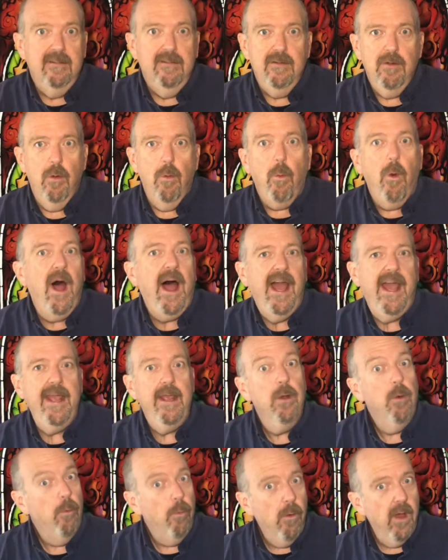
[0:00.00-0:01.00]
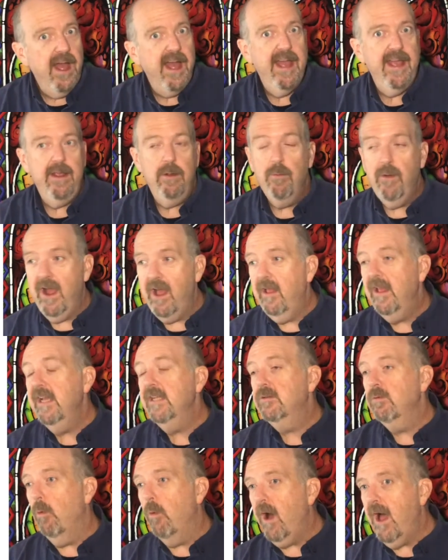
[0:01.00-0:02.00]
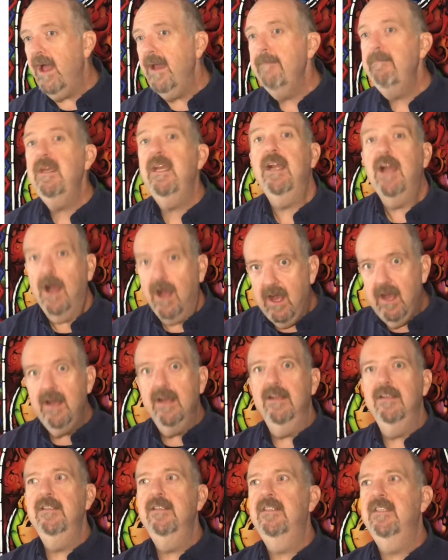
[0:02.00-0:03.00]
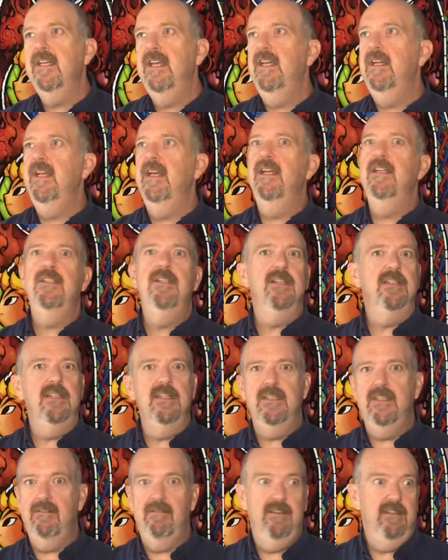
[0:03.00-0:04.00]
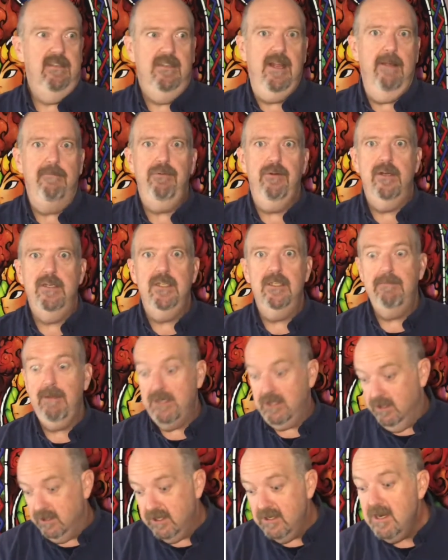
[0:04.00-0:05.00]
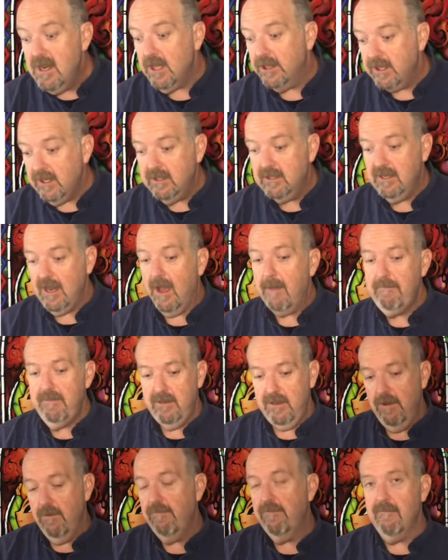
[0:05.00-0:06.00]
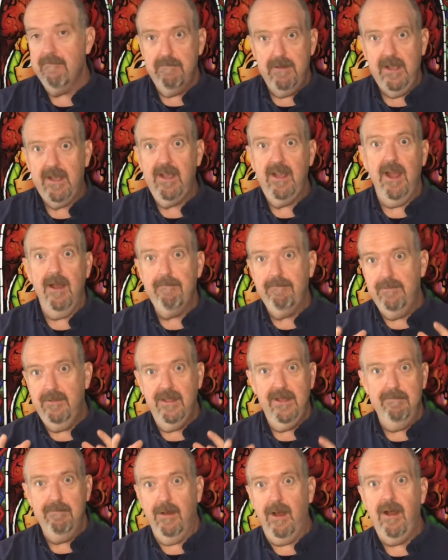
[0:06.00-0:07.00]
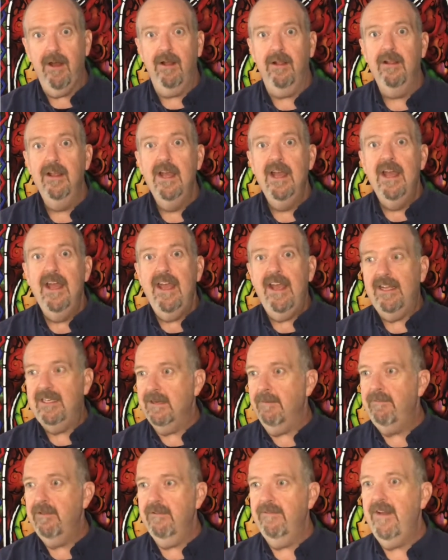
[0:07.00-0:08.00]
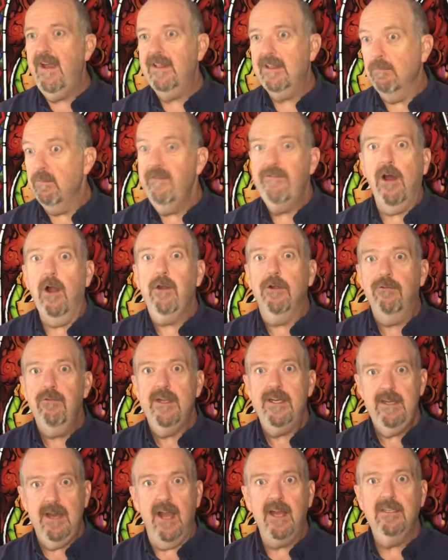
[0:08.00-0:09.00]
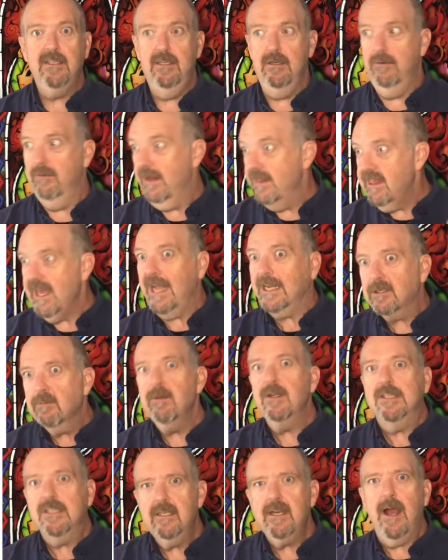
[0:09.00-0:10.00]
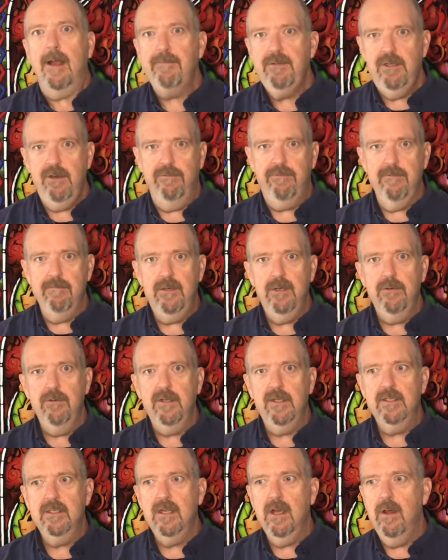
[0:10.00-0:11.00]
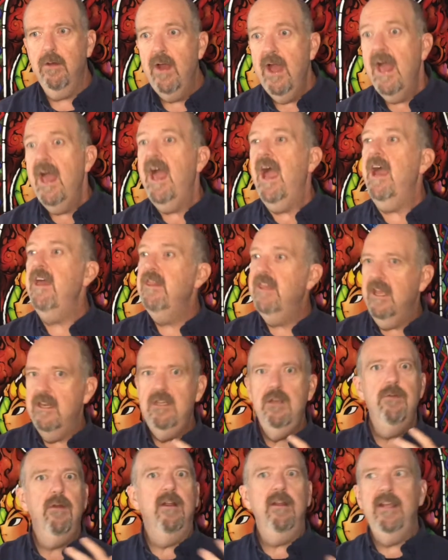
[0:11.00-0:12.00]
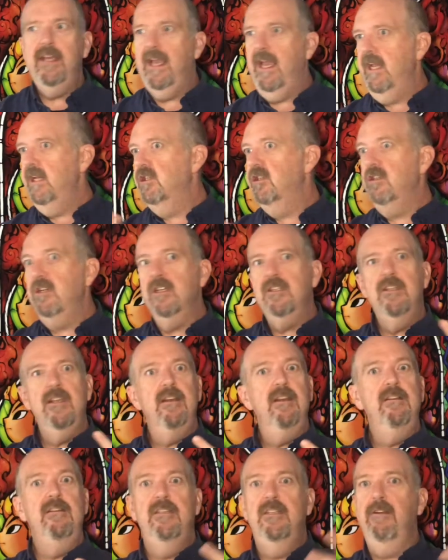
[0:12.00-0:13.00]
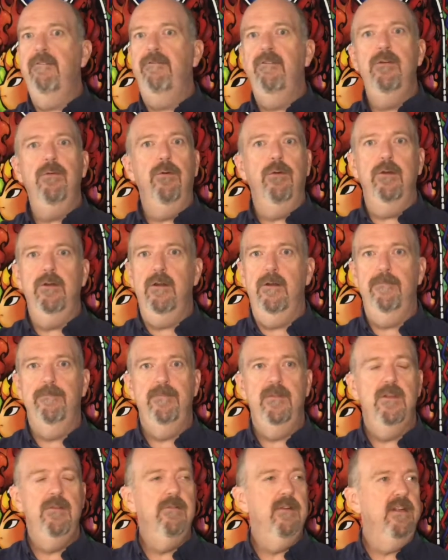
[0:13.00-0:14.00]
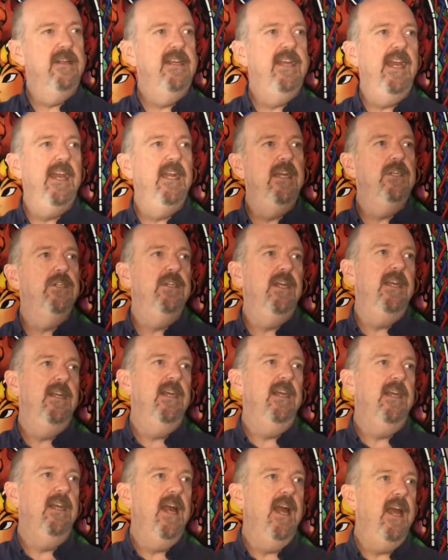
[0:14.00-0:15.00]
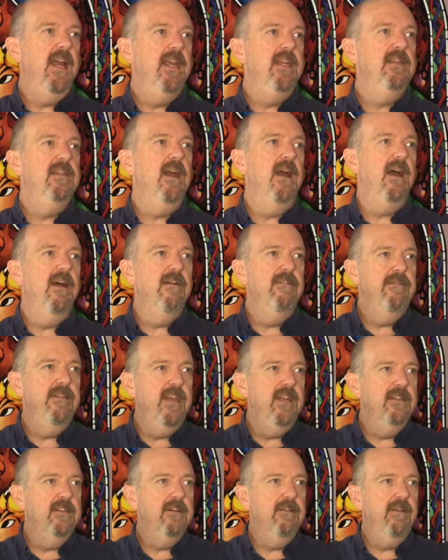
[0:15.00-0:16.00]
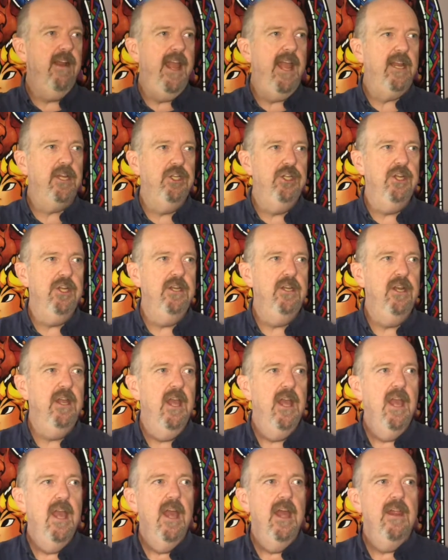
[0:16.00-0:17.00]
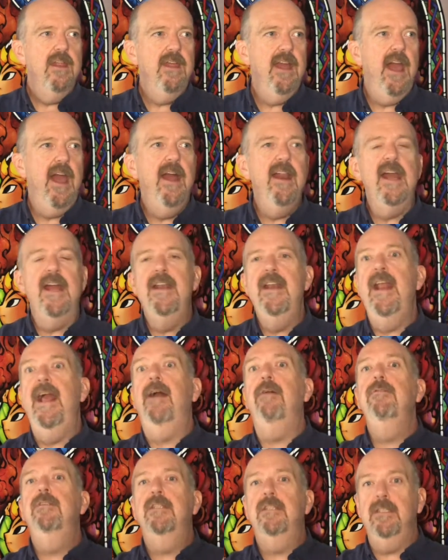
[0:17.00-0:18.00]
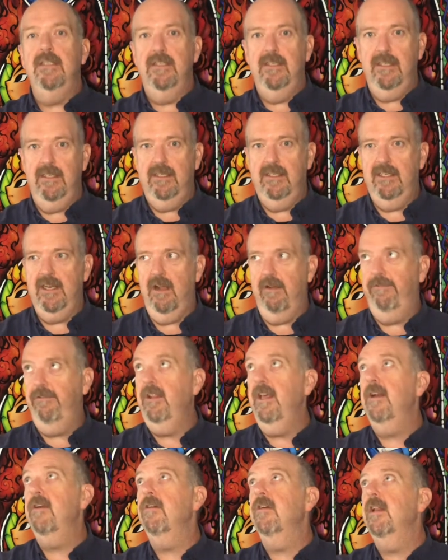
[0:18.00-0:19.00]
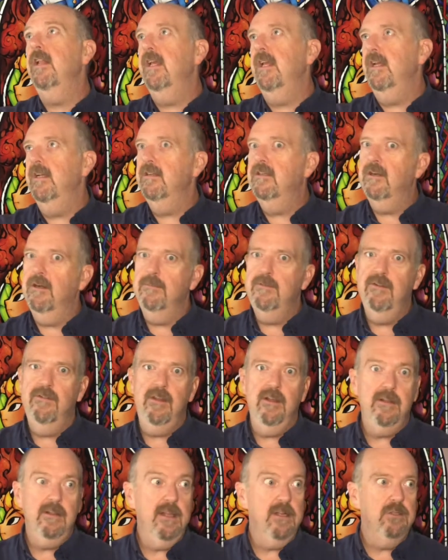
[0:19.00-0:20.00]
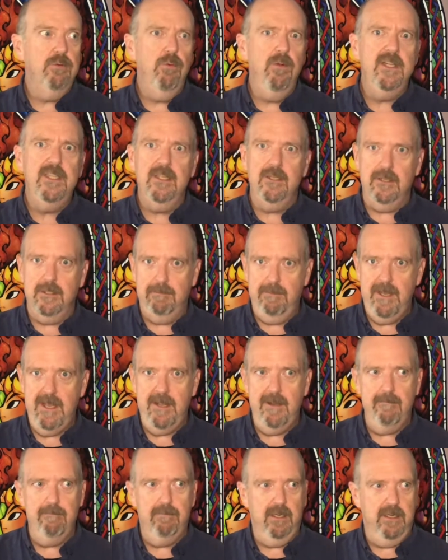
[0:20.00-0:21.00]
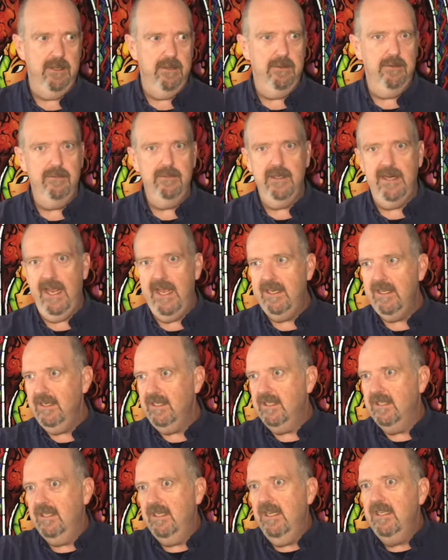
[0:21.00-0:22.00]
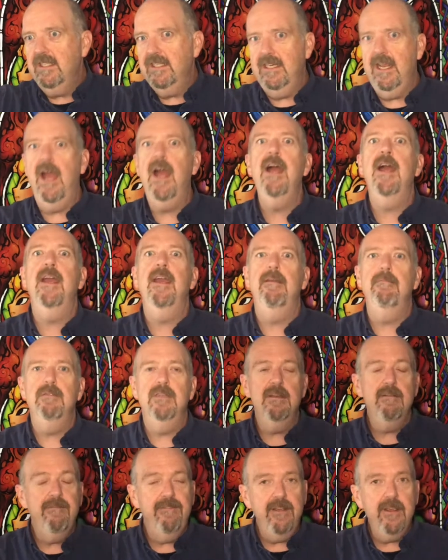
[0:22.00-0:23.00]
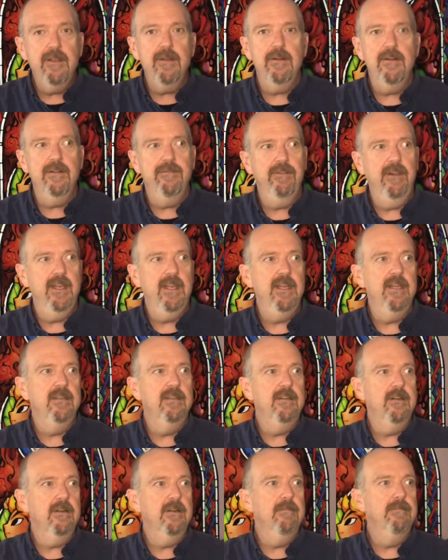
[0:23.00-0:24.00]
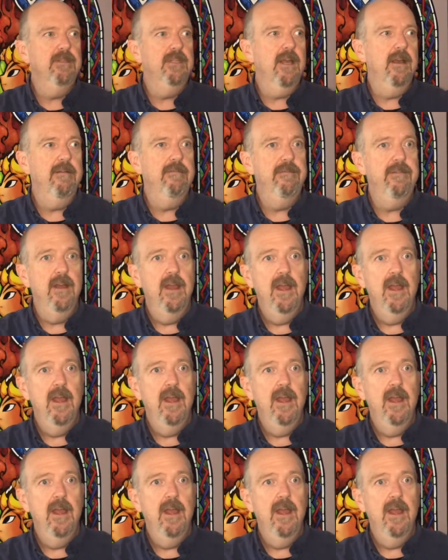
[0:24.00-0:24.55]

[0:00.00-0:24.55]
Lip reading: why? Well, it's why because it is just this temporary suspension. There's nothing stopping you from picking up the ball except for the fact that we've all agreed not to, and that's what stops you from doing so. And then you are engaged just in a different order. You are engaged in a kind of interaction that announces itself, literally in terms of there's whistles being blown, and it's timed, and figuratively in terms of